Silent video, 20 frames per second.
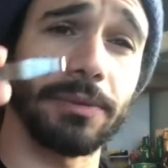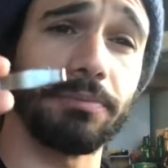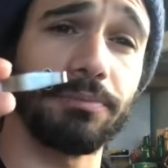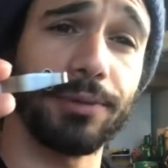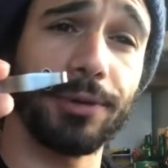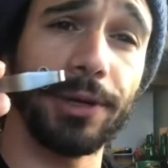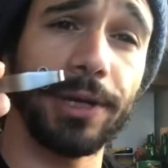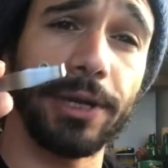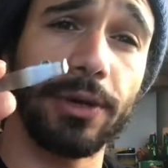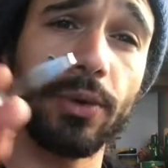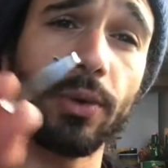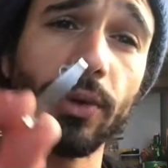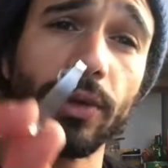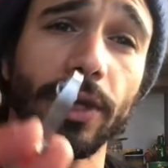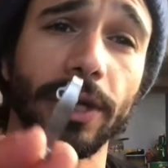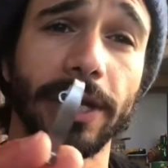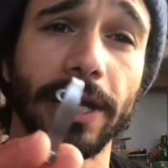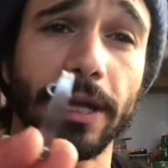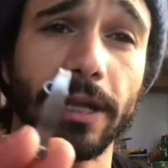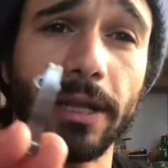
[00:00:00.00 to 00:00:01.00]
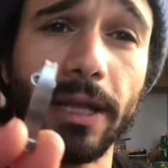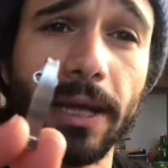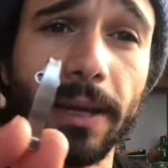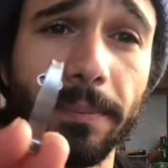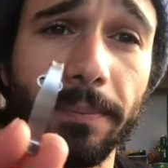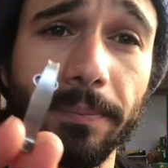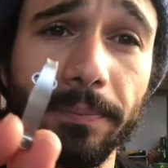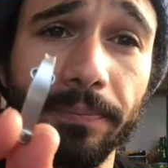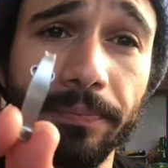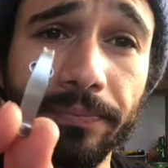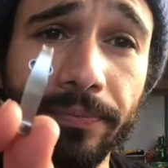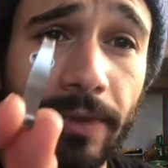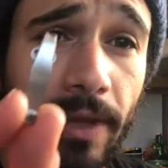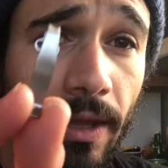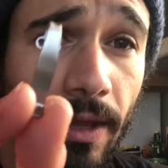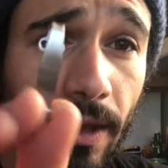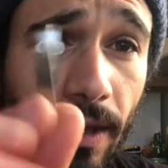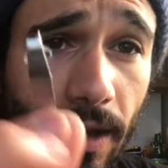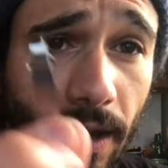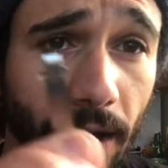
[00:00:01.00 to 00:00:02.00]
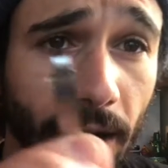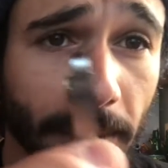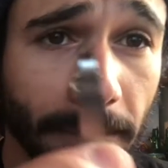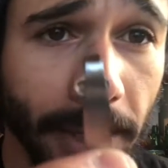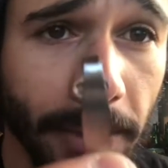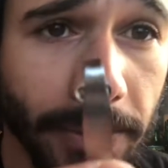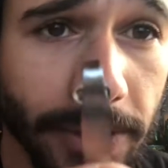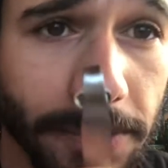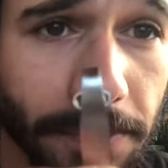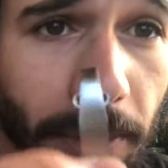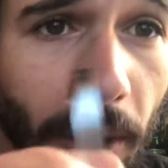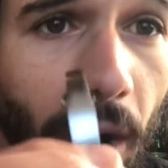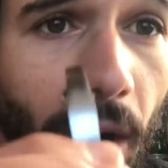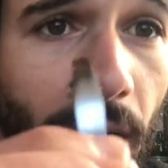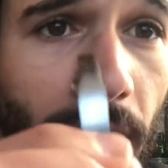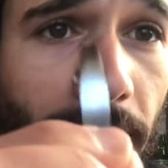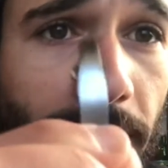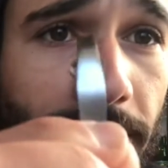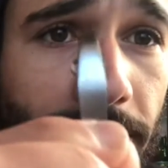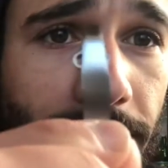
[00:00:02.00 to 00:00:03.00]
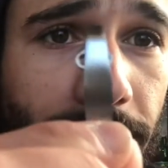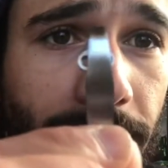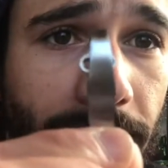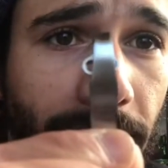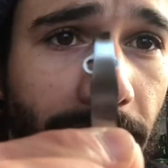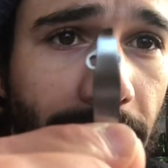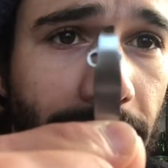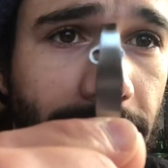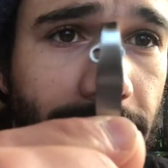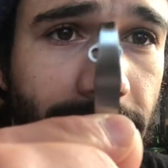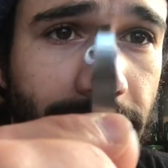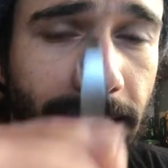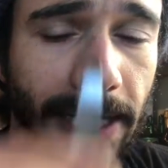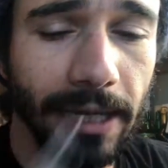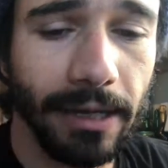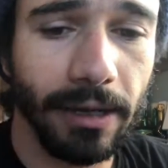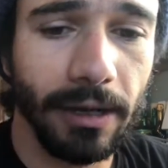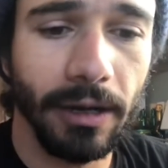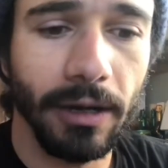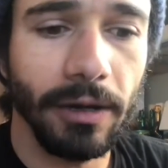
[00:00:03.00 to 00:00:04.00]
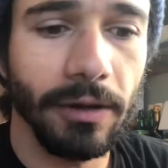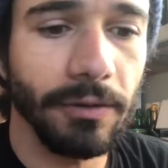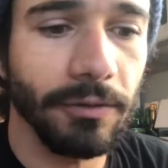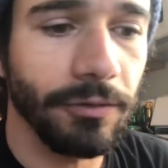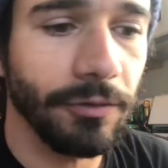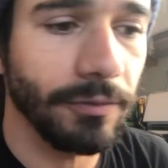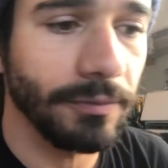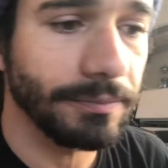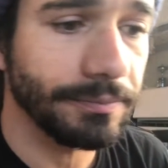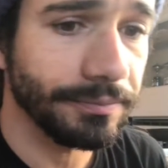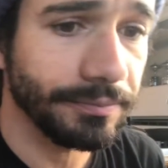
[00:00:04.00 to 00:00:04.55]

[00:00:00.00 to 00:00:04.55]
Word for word: a pretty cool looking clip. Um, it was polished instead of.